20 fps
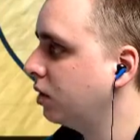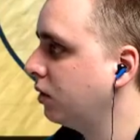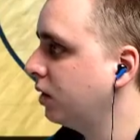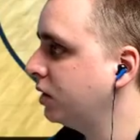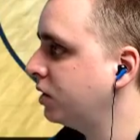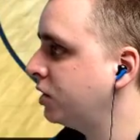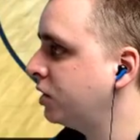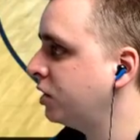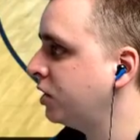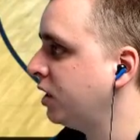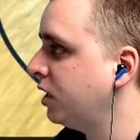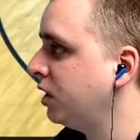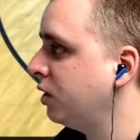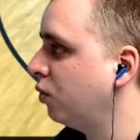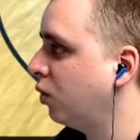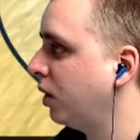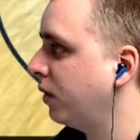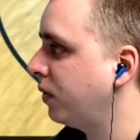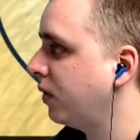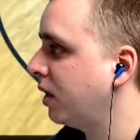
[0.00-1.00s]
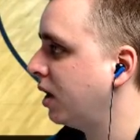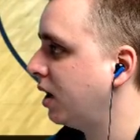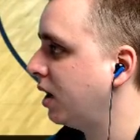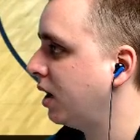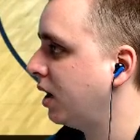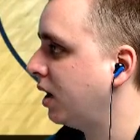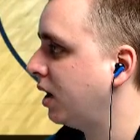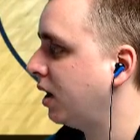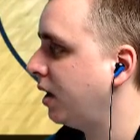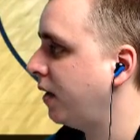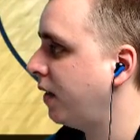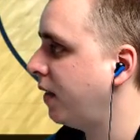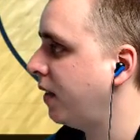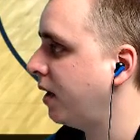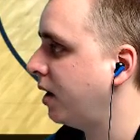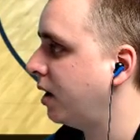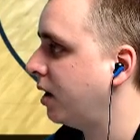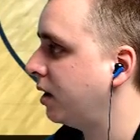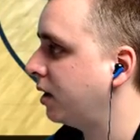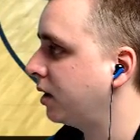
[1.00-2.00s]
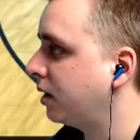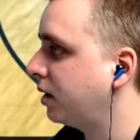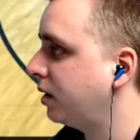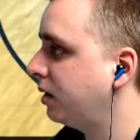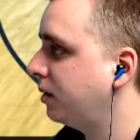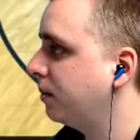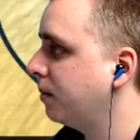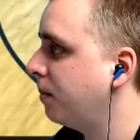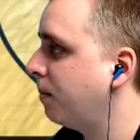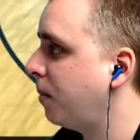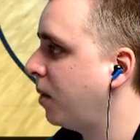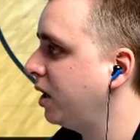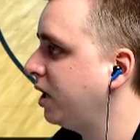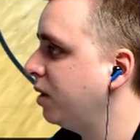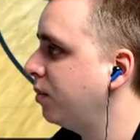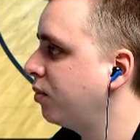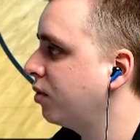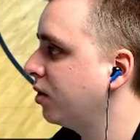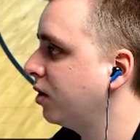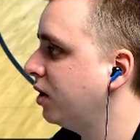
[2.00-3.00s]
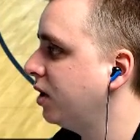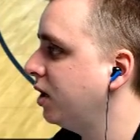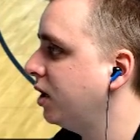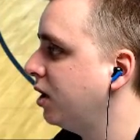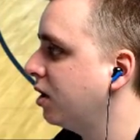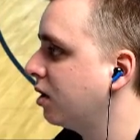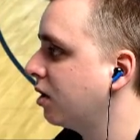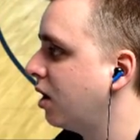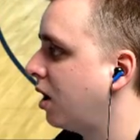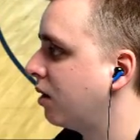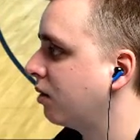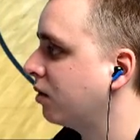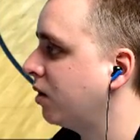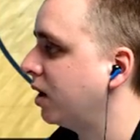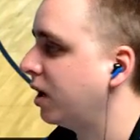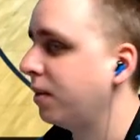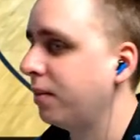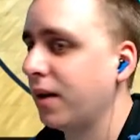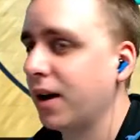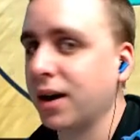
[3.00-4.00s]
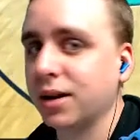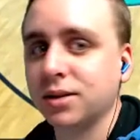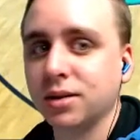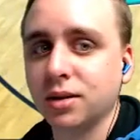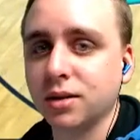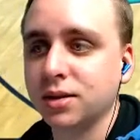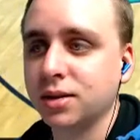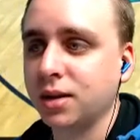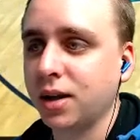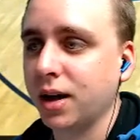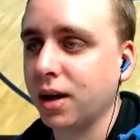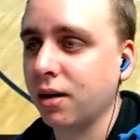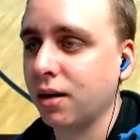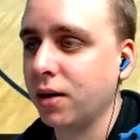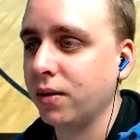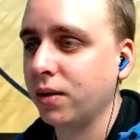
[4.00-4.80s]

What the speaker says: Let's see what the money per year on running backs looks like